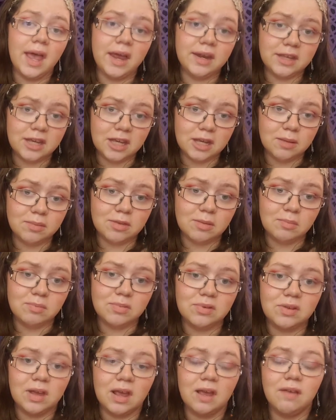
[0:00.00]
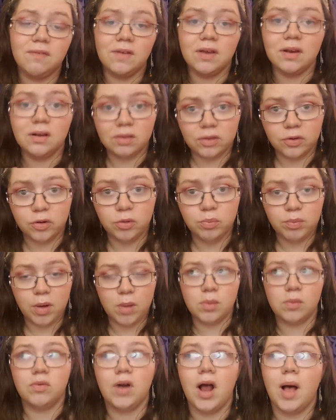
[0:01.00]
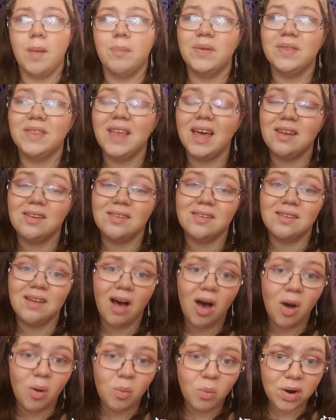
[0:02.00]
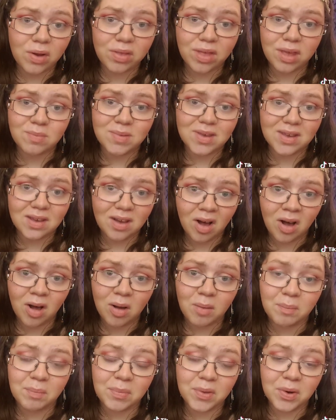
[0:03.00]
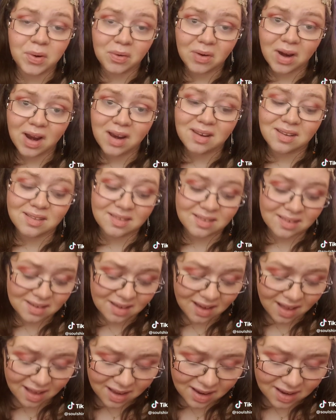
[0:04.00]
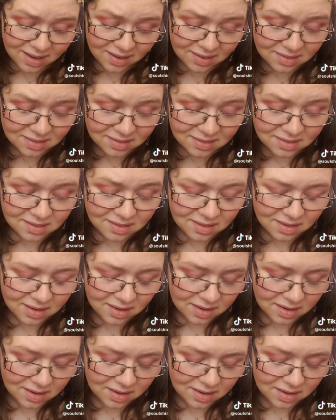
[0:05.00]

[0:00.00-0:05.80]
and keep them safe in a little bubble wrap, but that is not where they become their greatest and highest.